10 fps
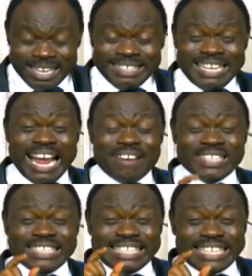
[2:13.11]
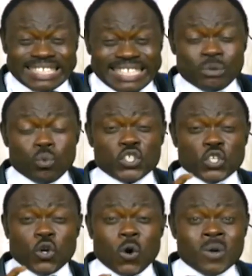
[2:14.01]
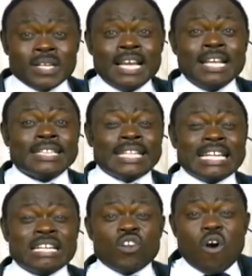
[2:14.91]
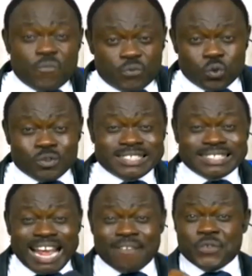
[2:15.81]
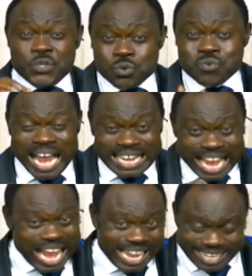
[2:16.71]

They have indicated what is called the love to serve you and I.